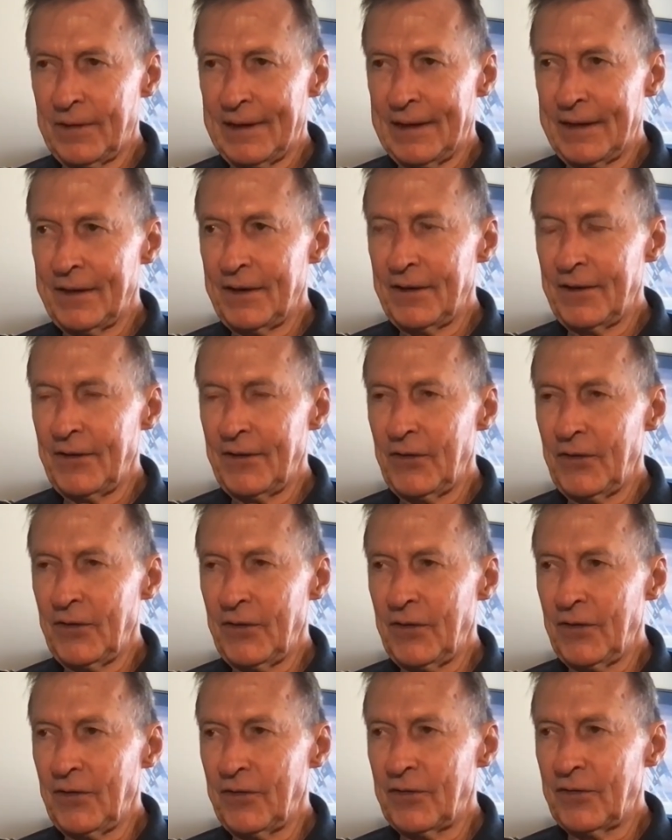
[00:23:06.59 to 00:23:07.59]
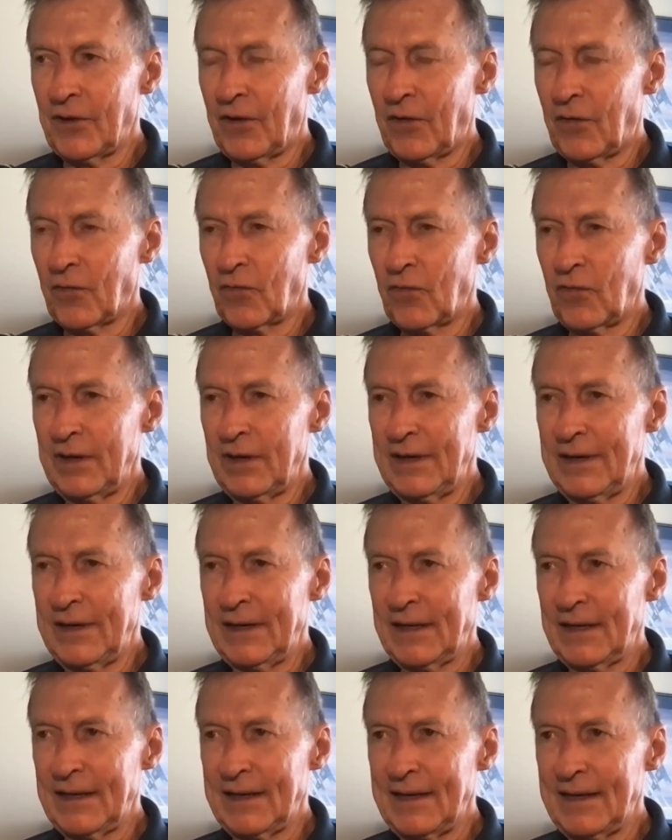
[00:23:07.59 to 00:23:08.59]
and you don't
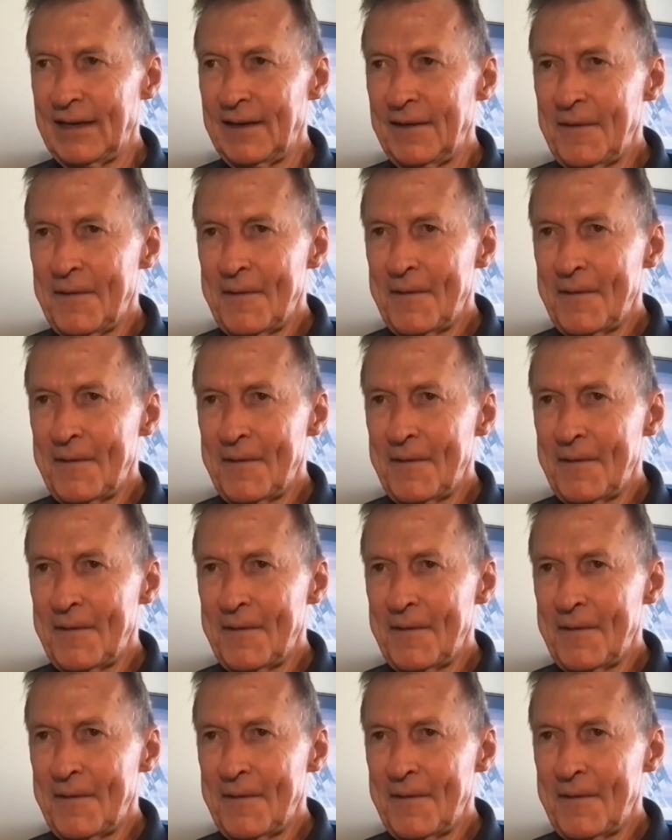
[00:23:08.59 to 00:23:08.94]
really